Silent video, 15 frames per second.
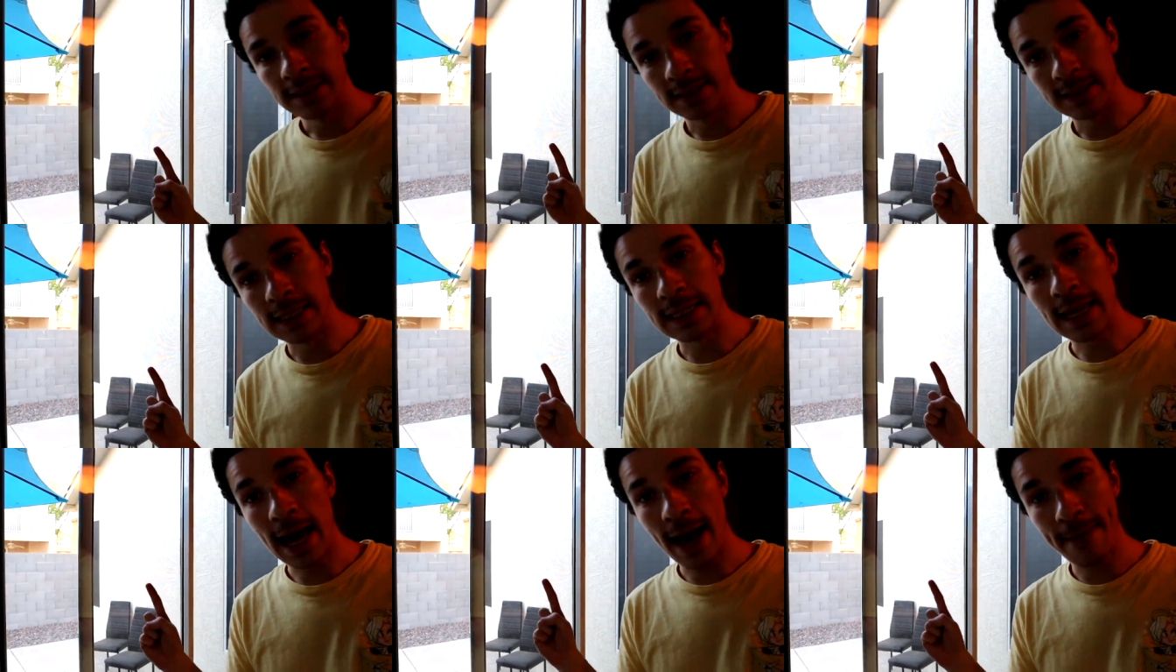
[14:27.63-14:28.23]
You
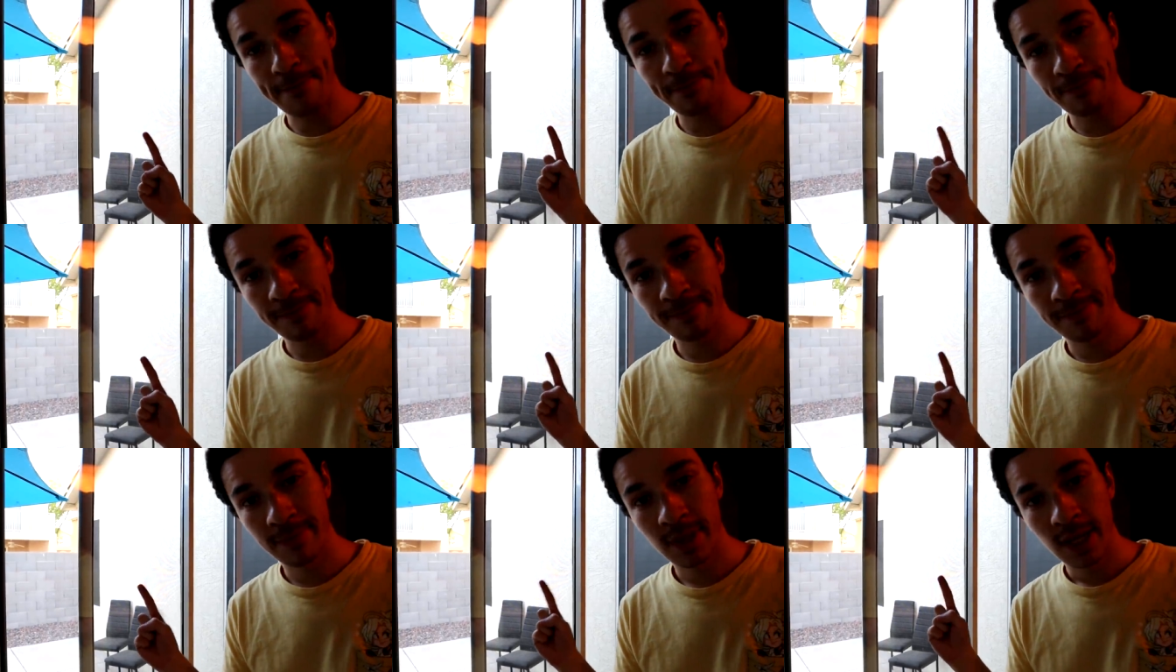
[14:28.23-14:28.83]
see that?
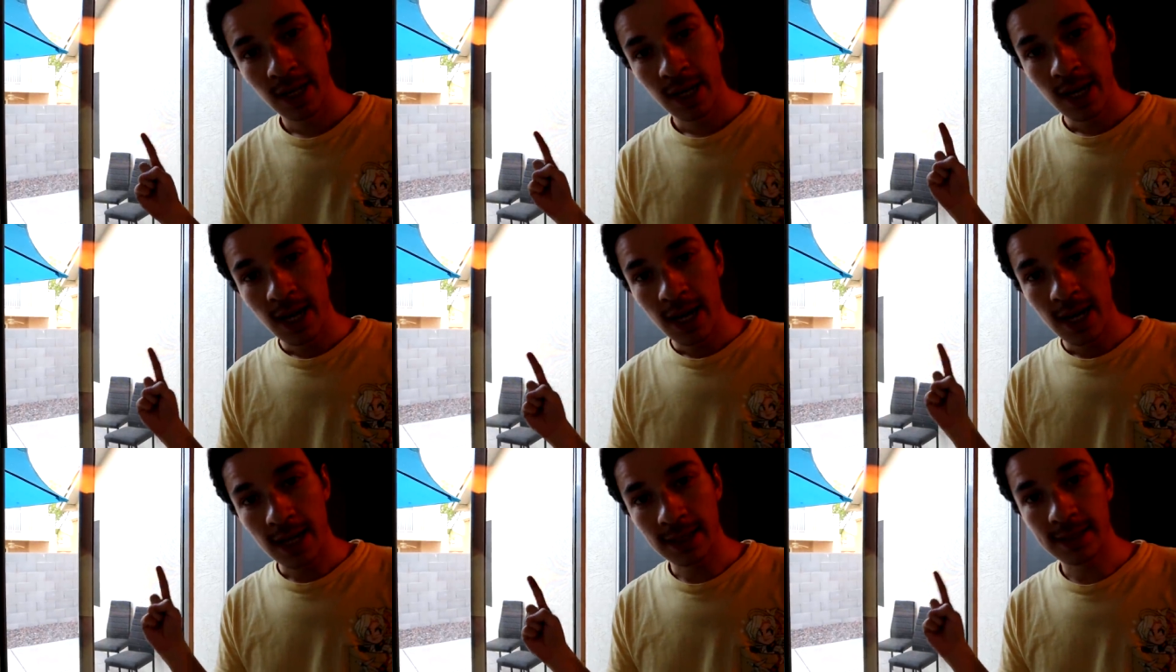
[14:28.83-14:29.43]

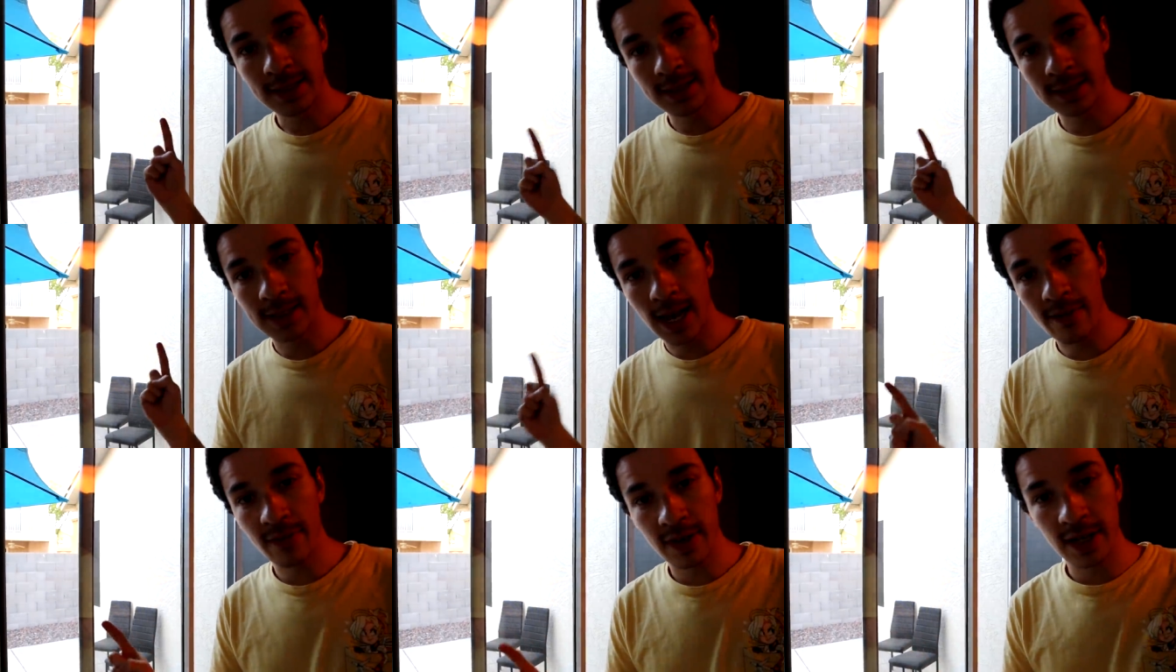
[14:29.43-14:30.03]
It's
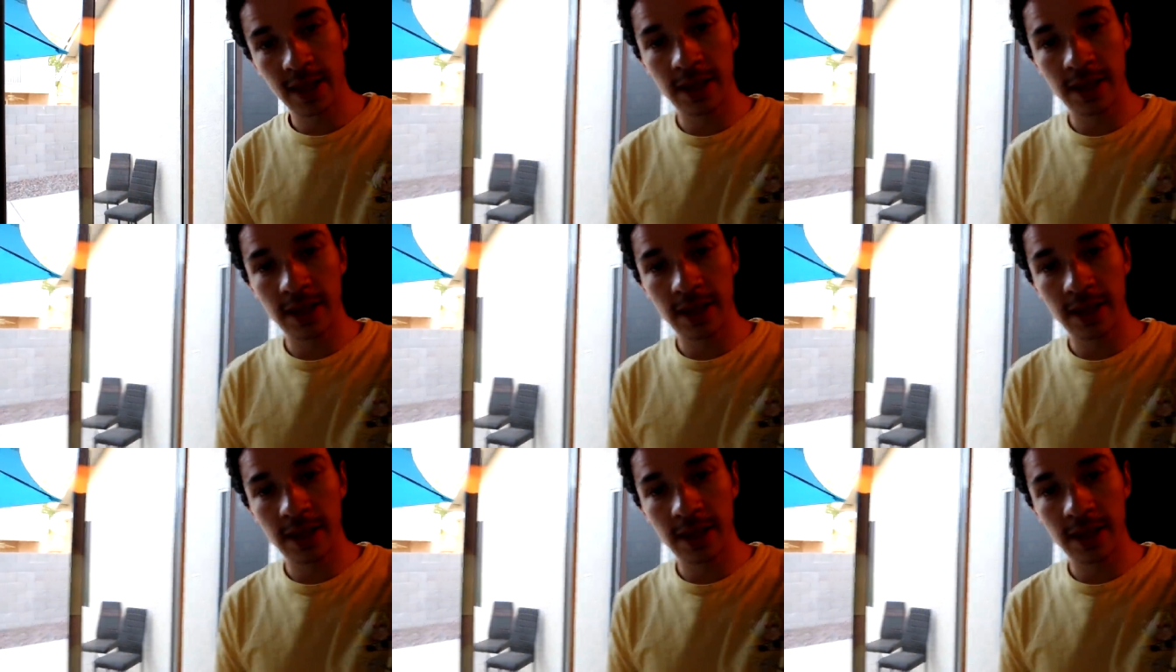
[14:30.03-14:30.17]
seven